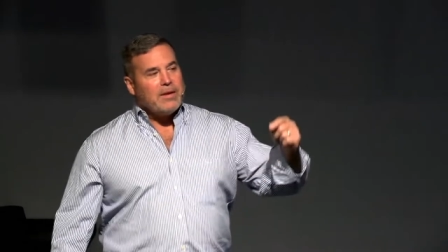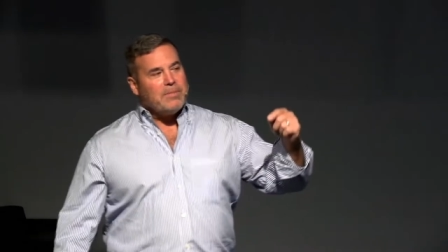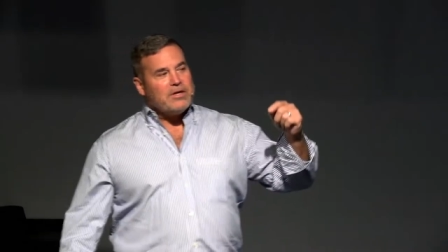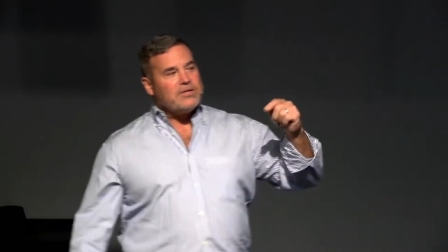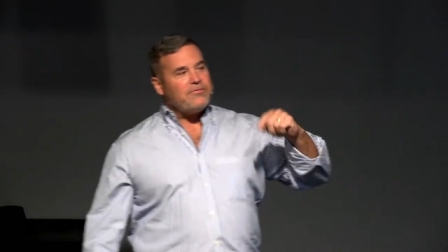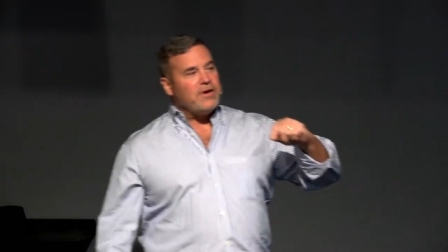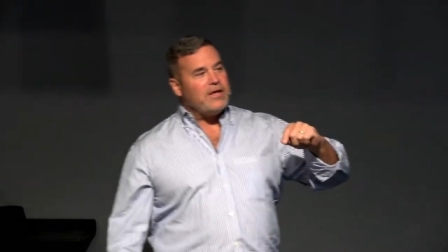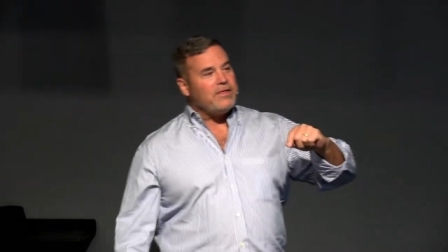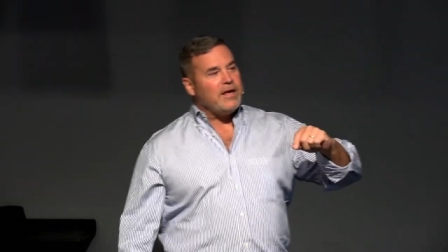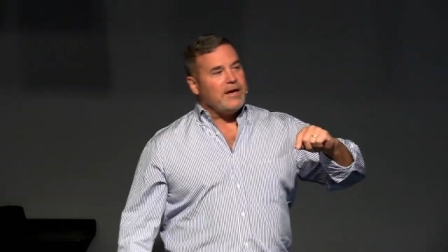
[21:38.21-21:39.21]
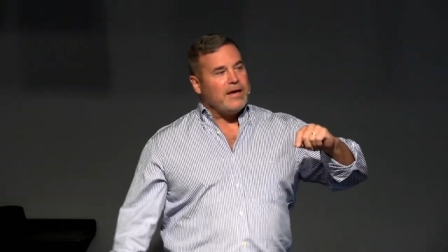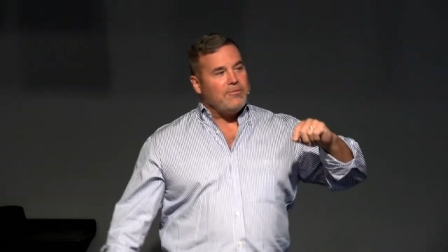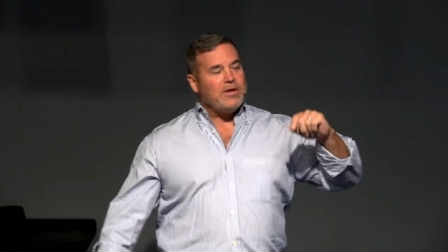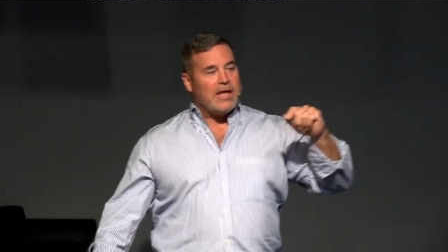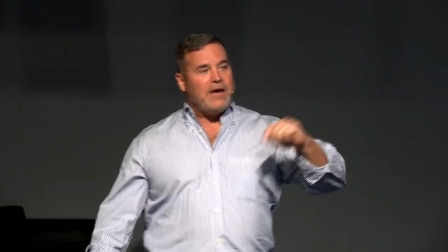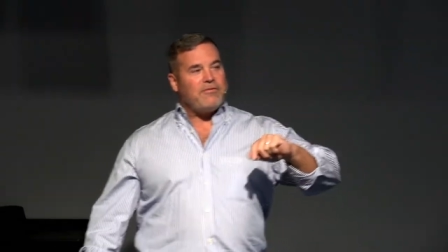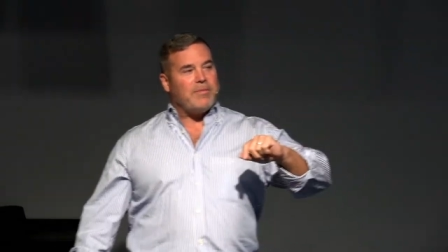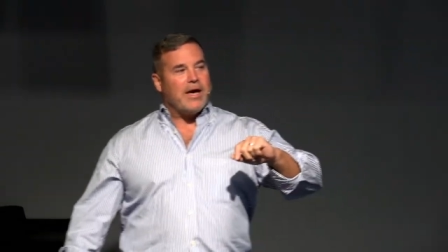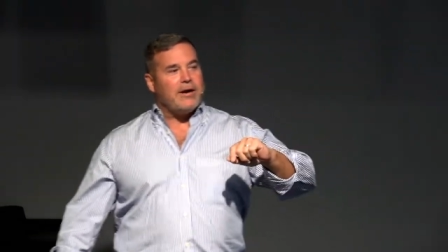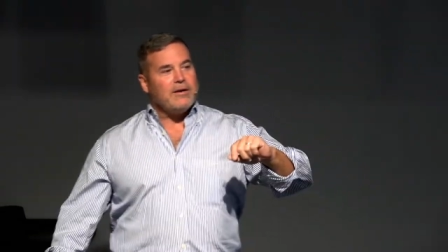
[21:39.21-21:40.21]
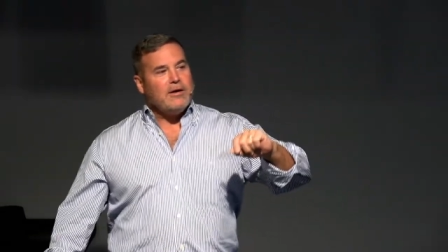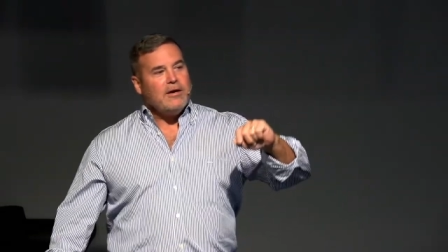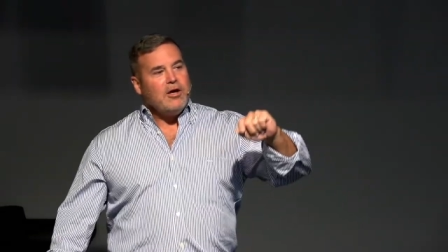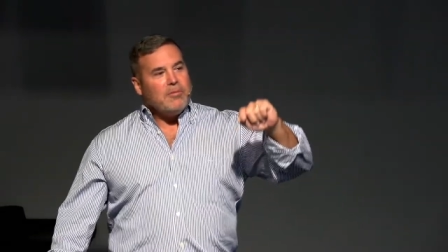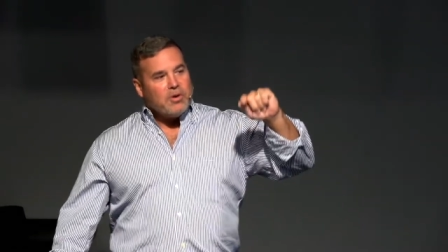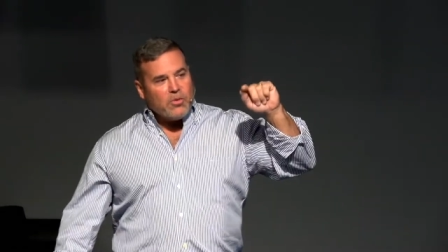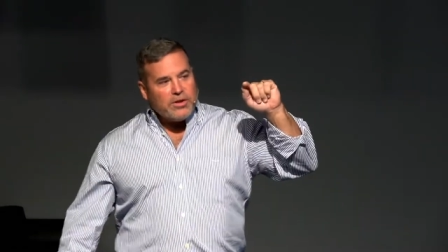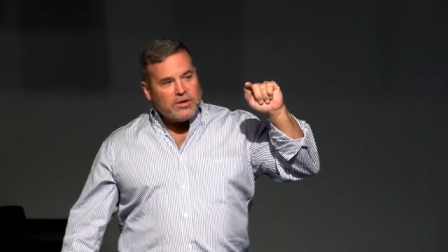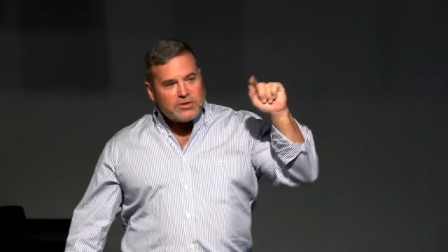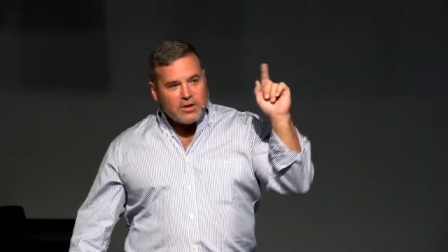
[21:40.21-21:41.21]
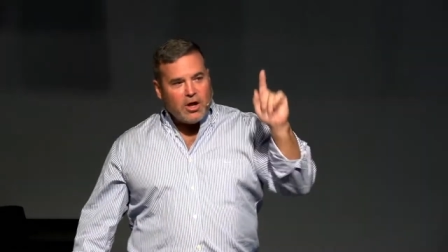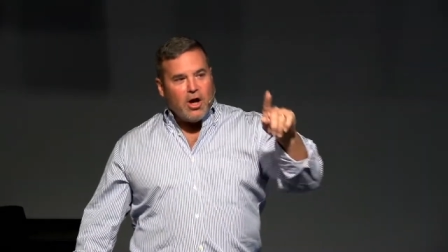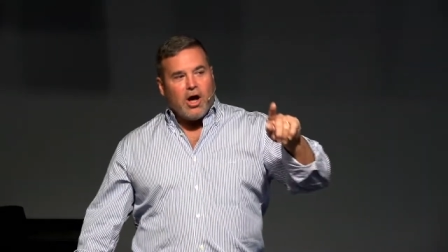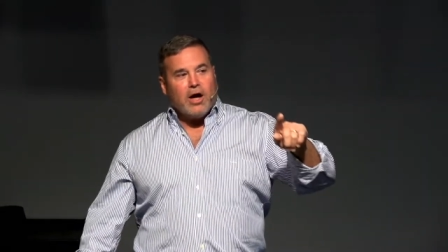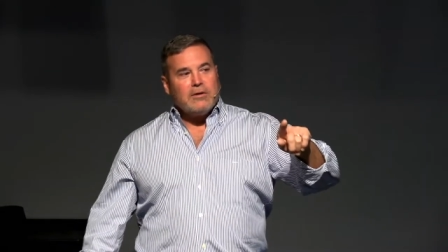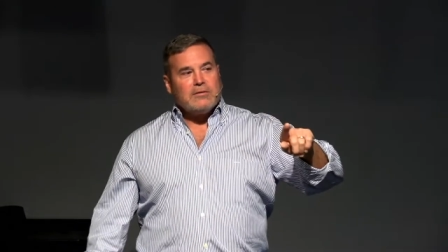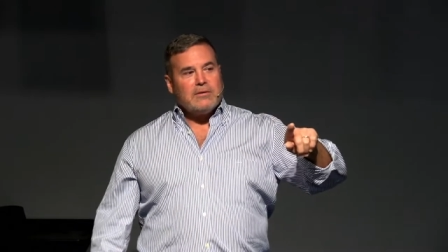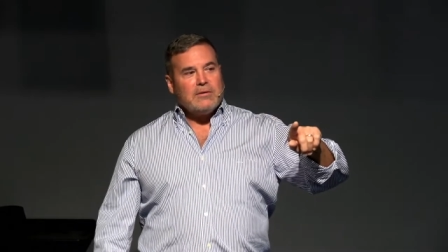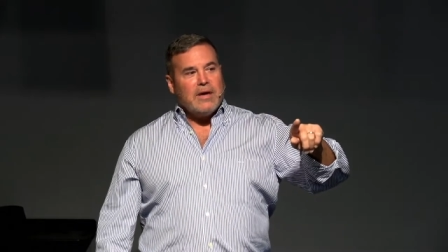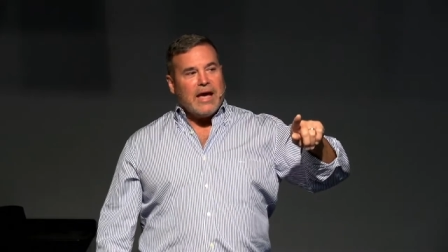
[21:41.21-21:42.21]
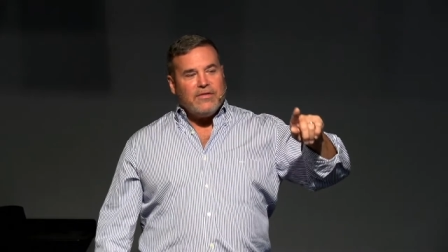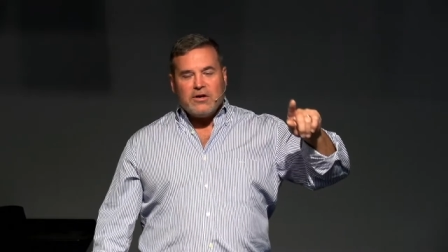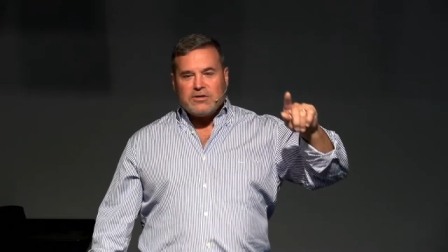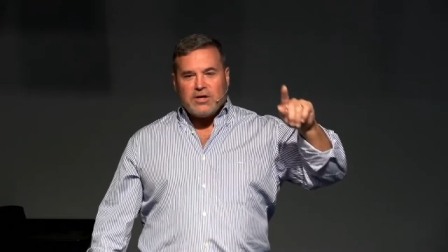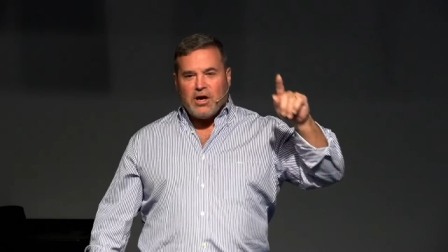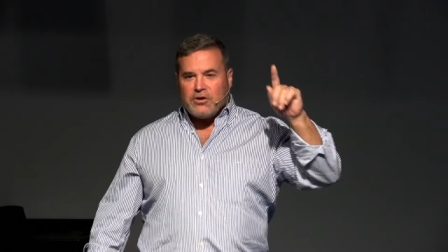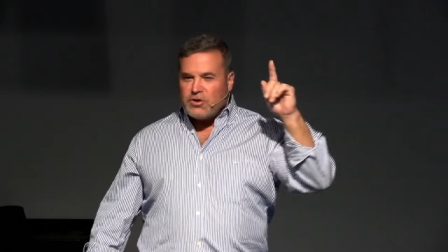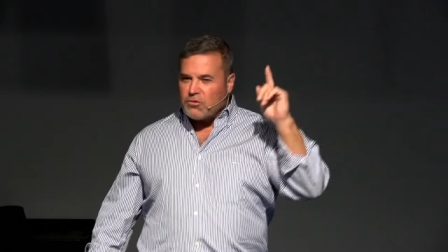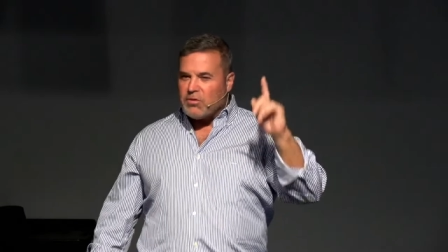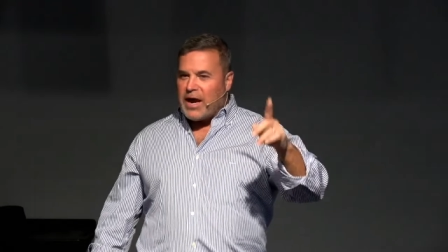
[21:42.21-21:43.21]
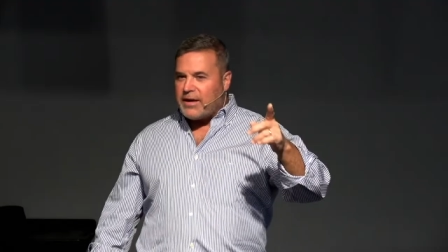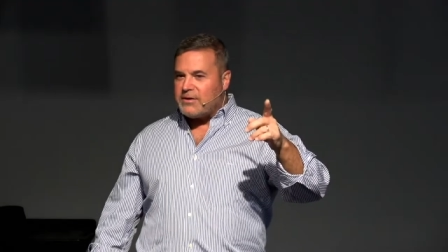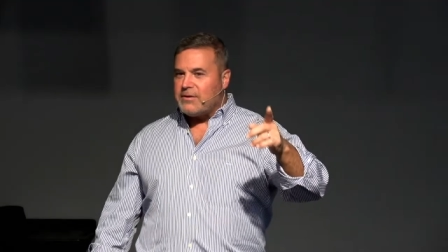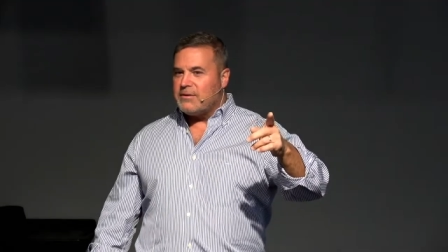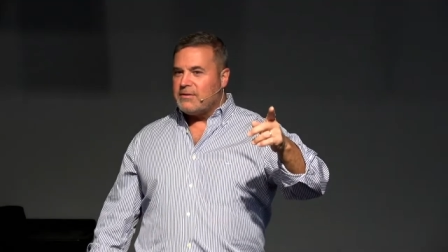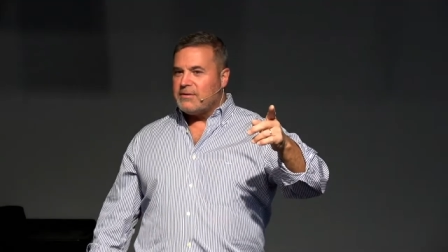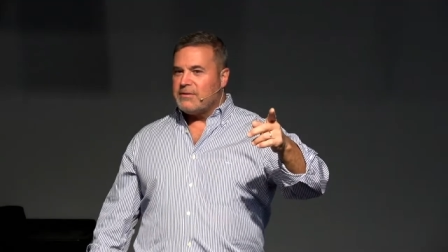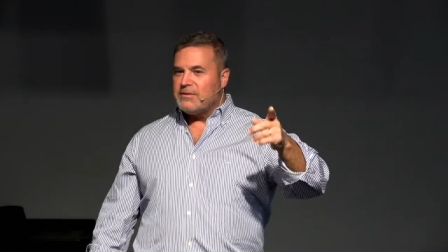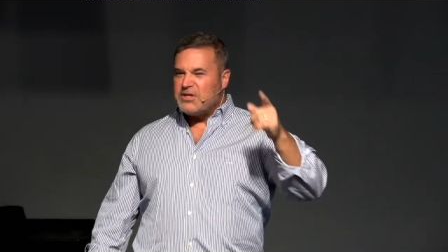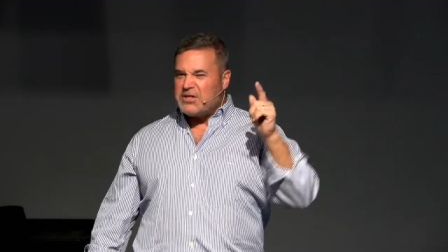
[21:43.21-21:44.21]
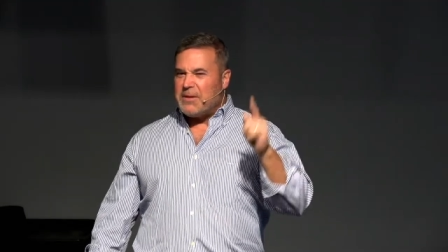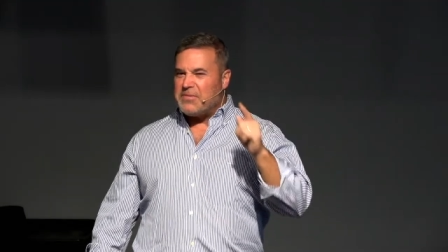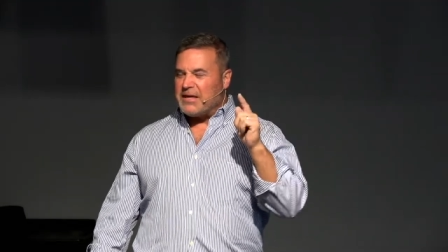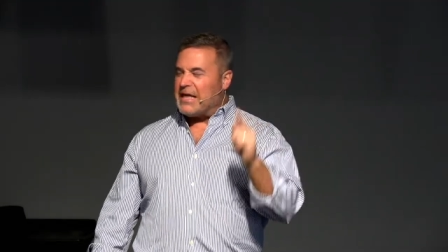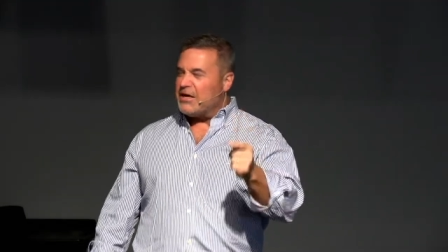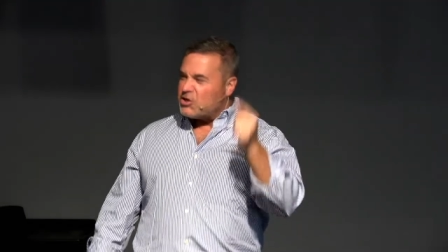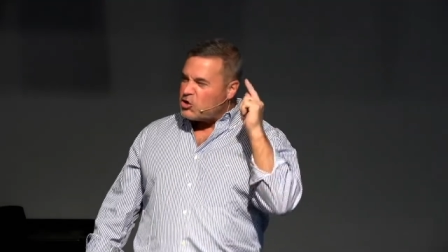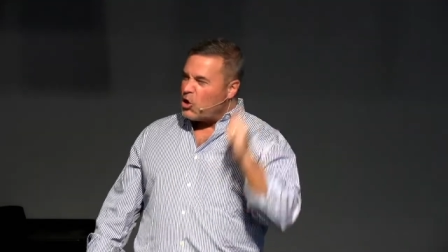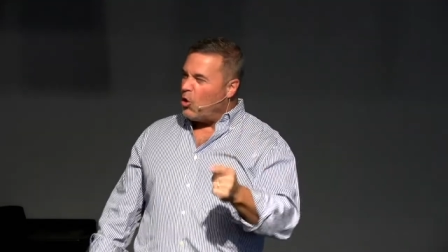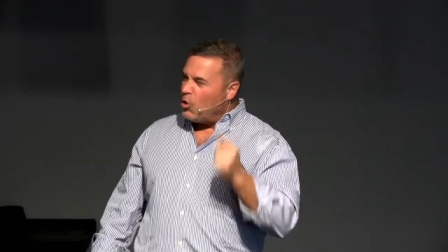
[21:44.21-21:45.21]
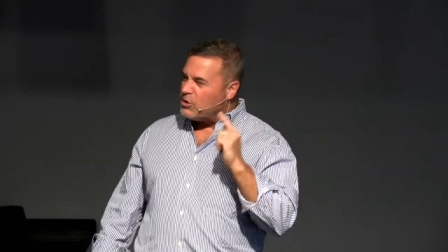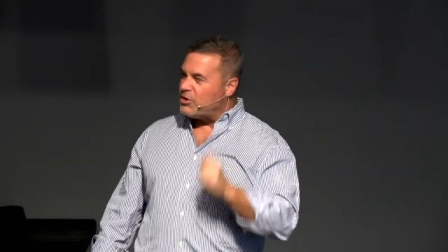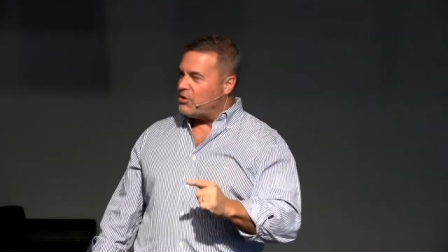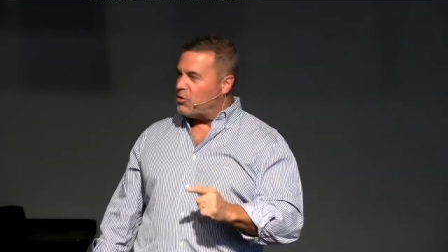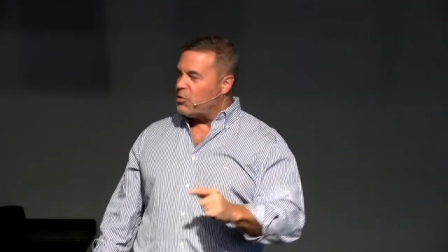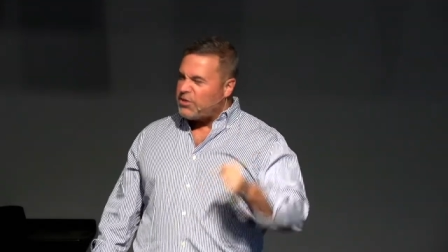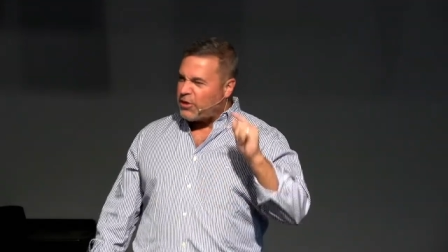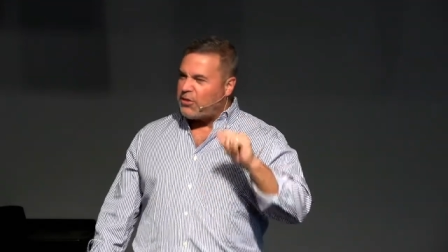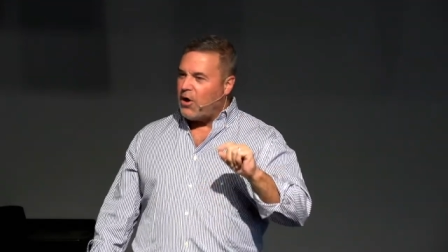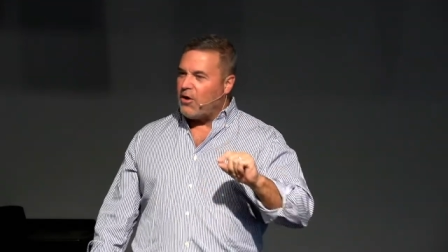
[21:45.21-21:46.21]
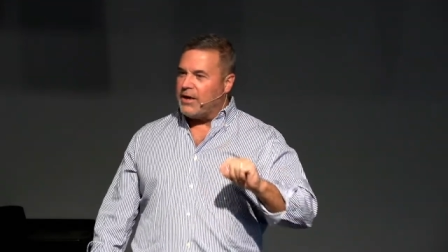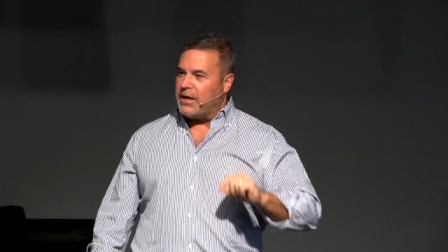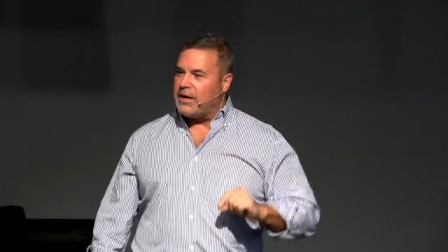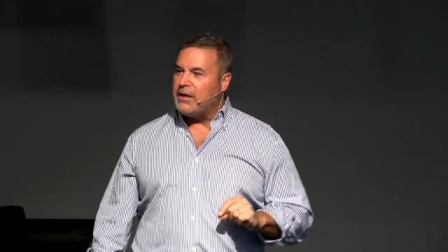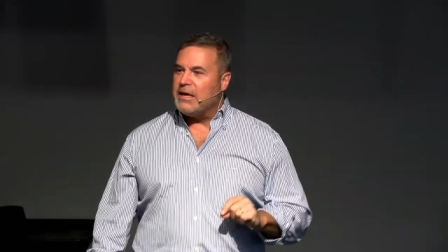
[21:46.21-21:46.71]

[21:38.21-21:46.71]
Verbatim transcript: But it's a funny thing, and we laugh about it. But when there's a law and there's a direct something that is told to you with authority,